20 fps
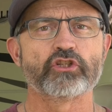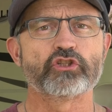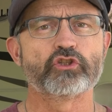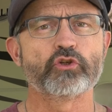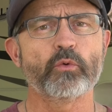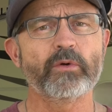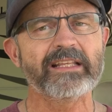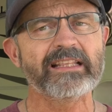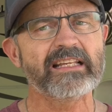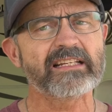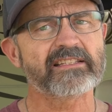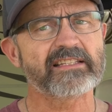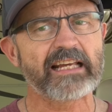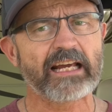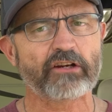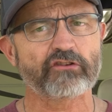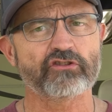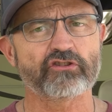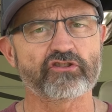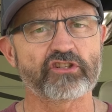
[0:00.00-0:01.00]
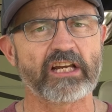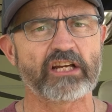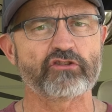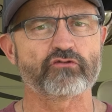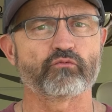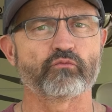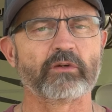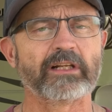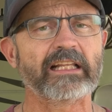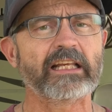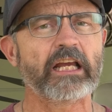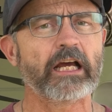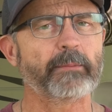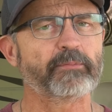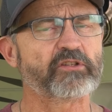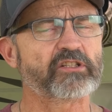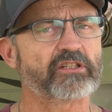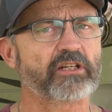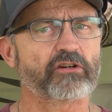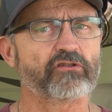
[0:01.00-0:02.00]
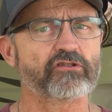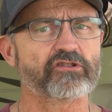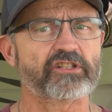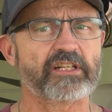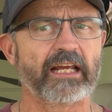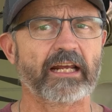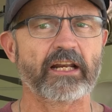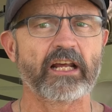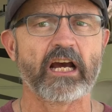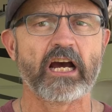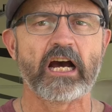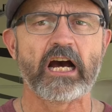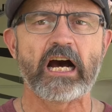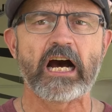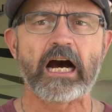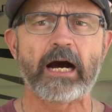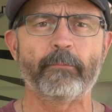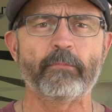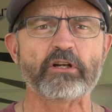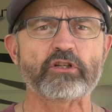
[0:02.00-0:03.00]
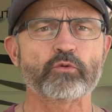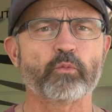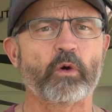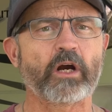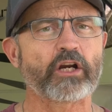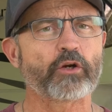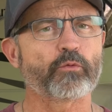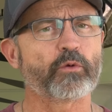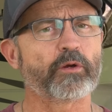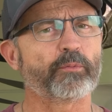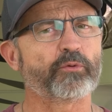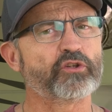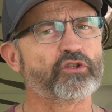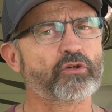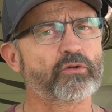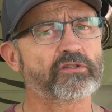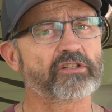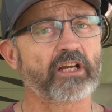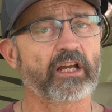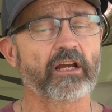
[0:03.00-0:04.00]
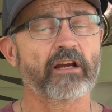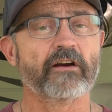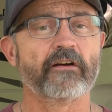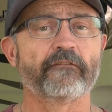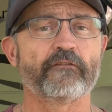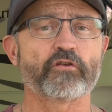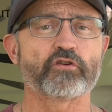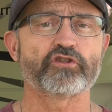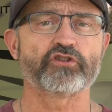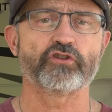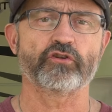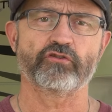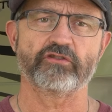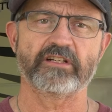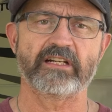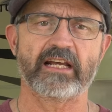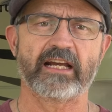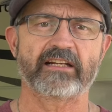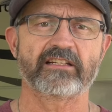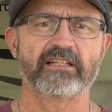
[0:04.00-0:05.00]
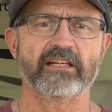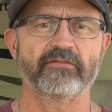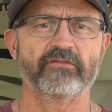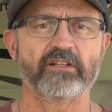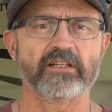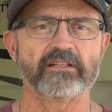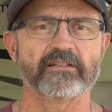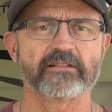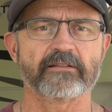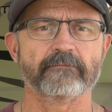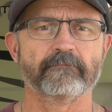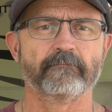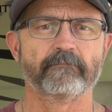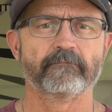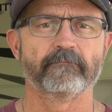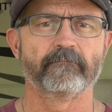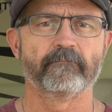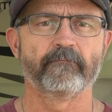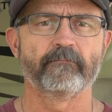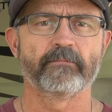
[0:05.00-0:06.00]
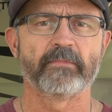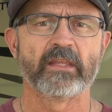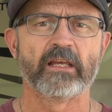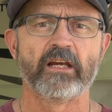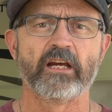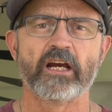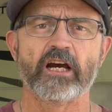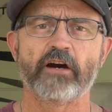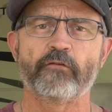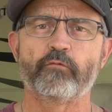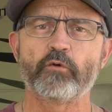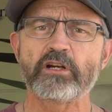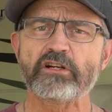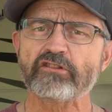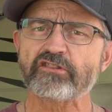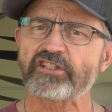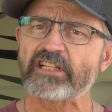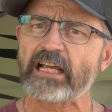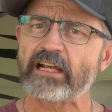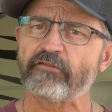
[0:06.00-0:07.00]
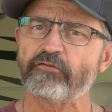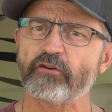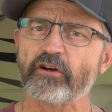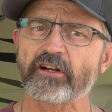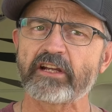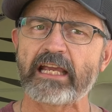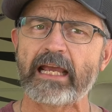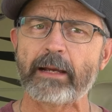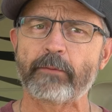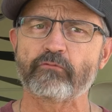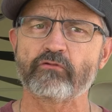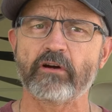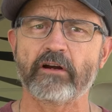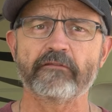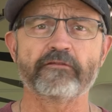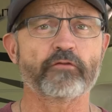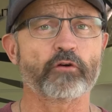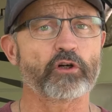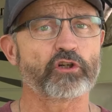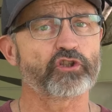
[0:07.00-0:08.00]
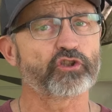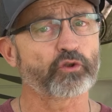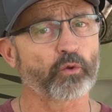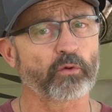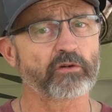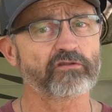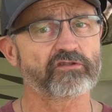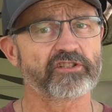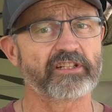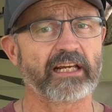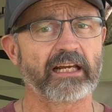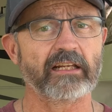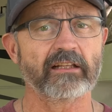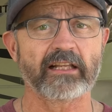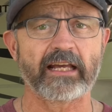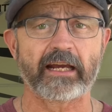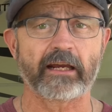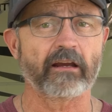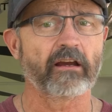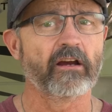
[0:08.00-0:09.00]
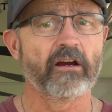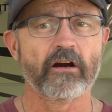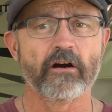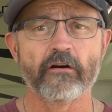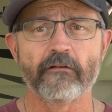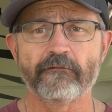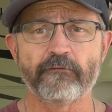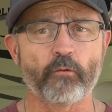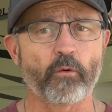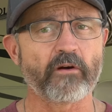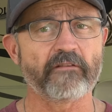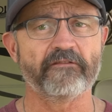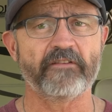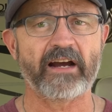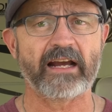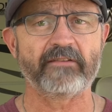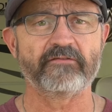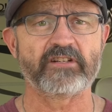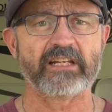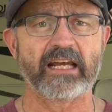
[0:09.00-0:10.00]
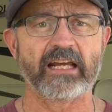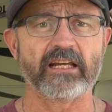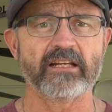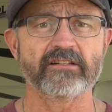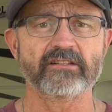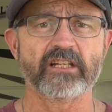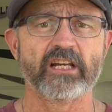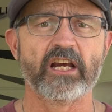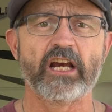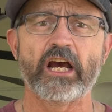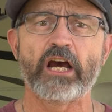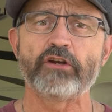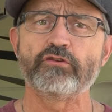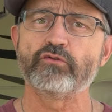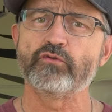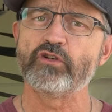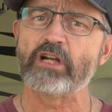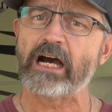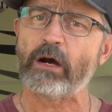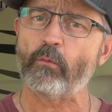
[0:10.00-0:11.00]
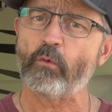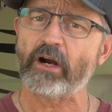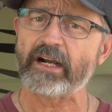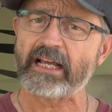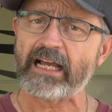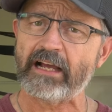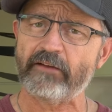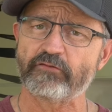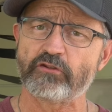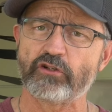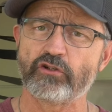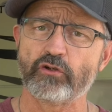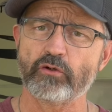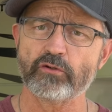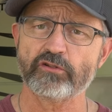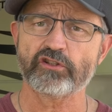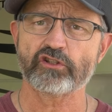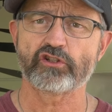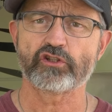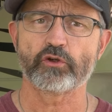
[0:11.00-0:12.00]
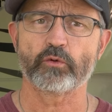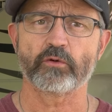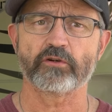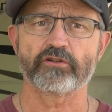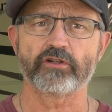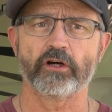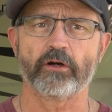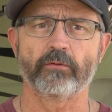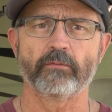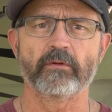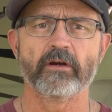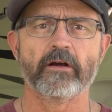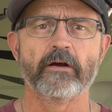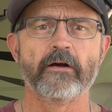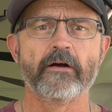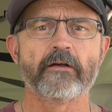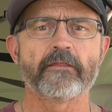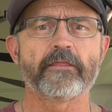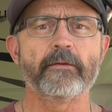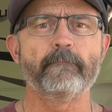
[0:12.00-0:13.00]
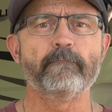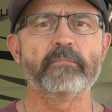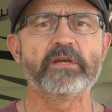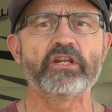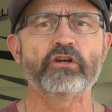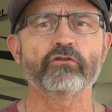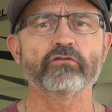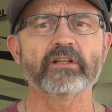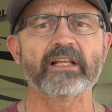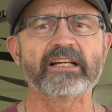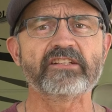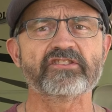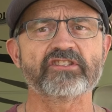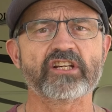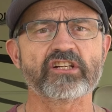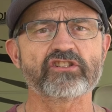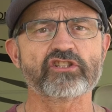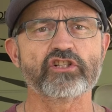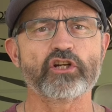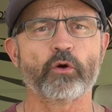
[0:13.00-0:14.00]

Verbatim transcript: Doing this exercise really helped us understand how much water we were using for certain activities. If we are staying for a campground for a shorter stay, like four or five days, and do not want to have to use the sewer tote, the meter lets us